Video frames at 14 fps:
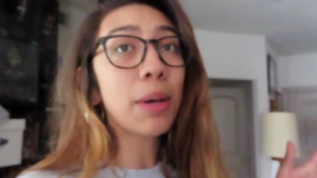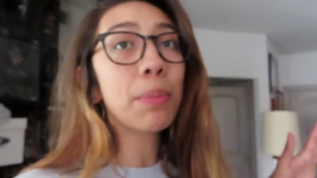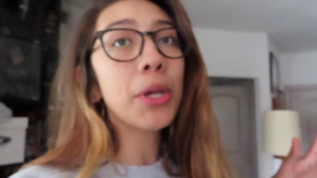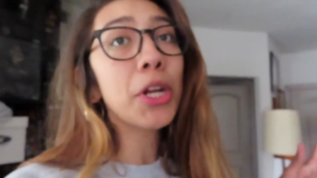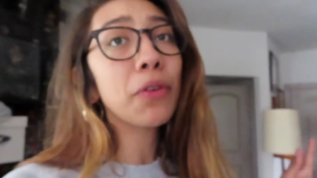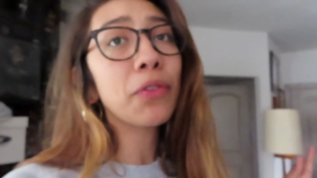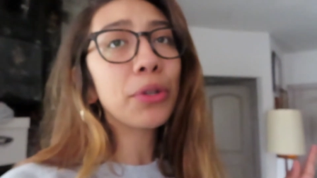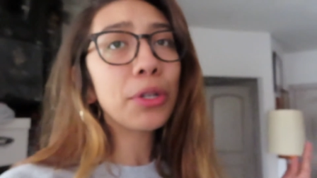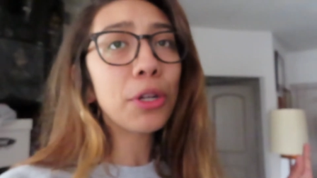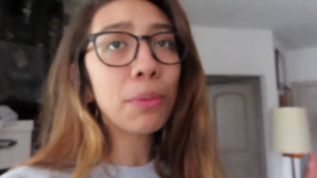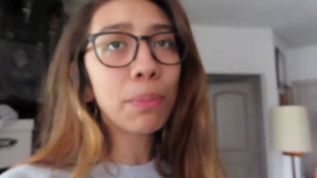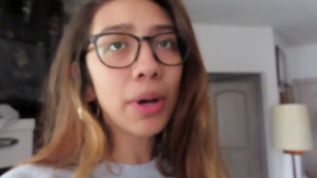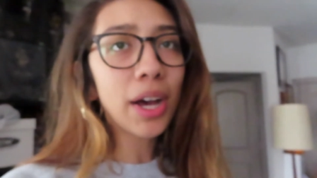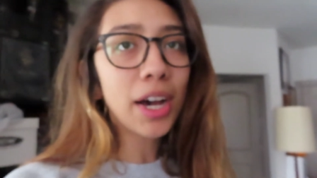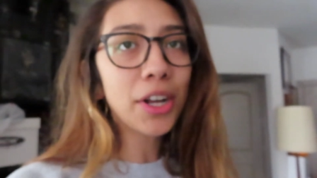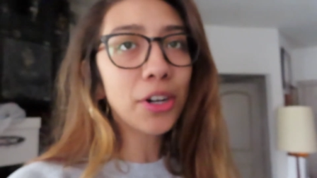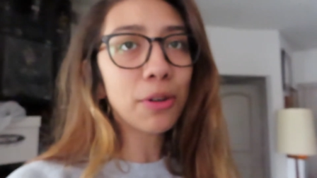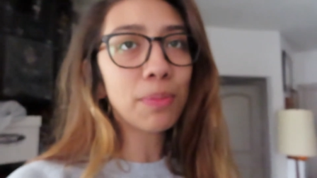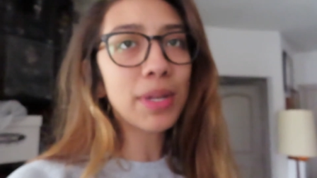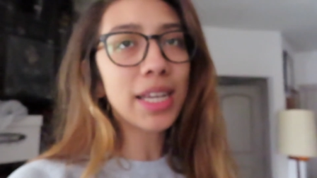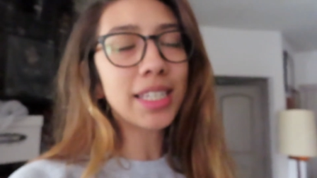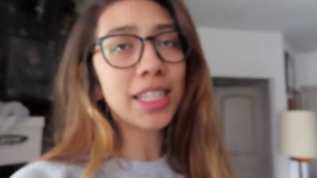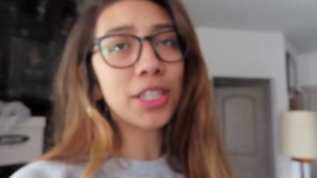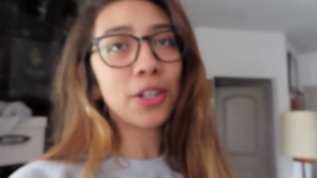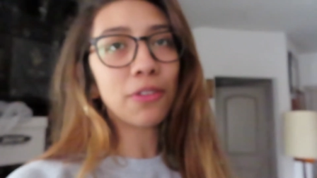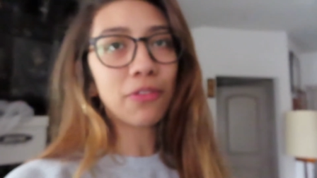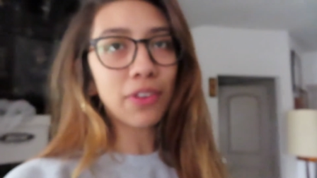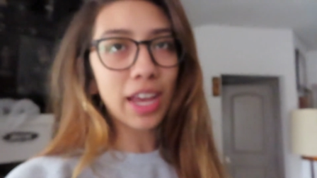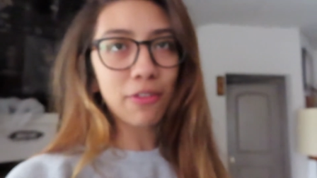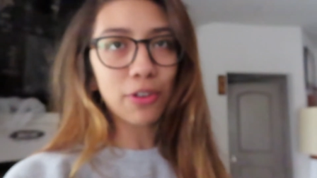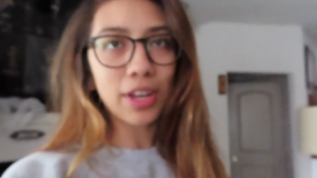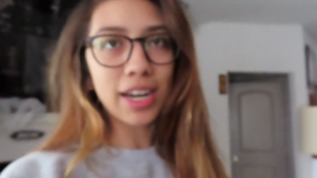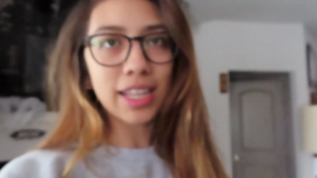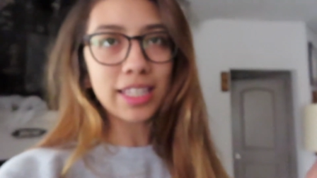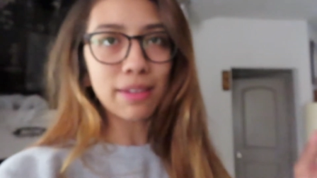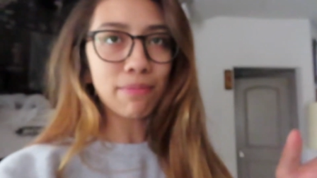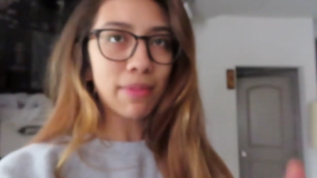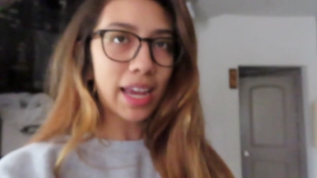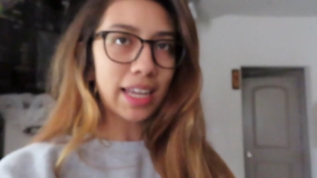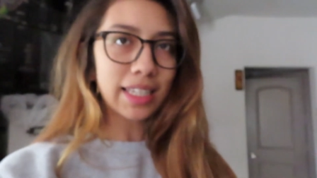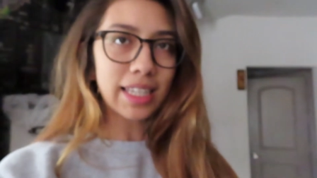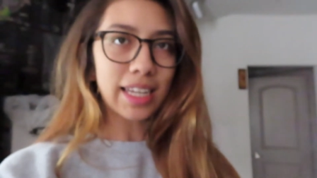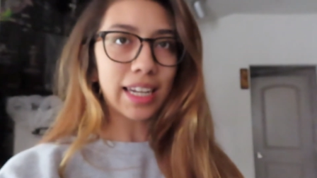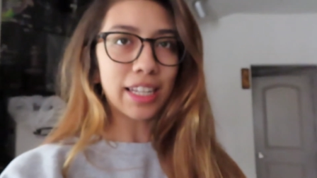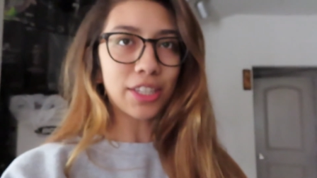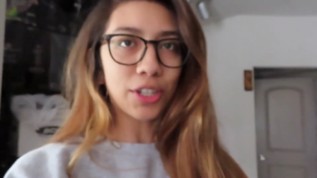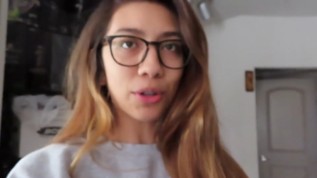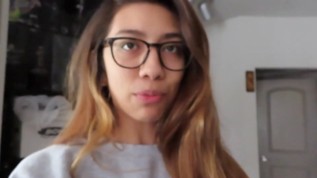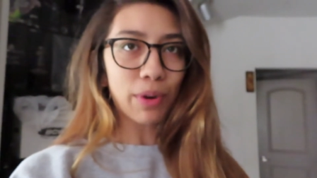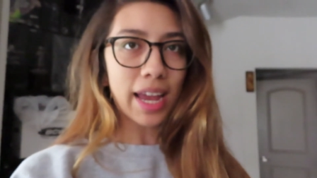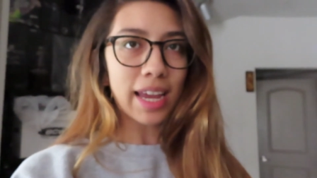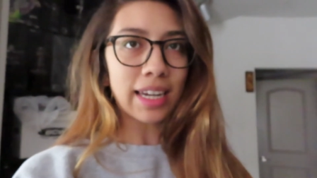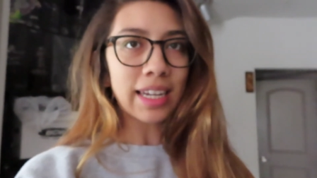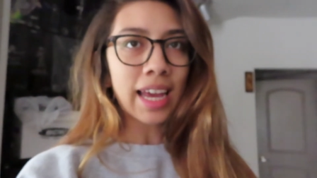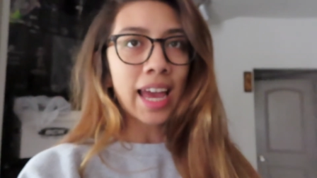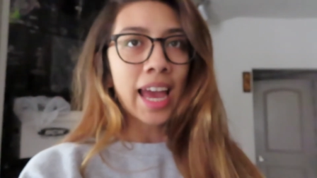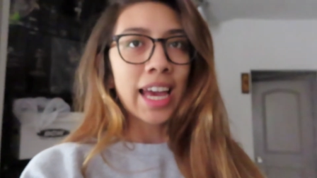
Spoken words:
beautiful new potter because it's your favorite and it's amazing and it's great,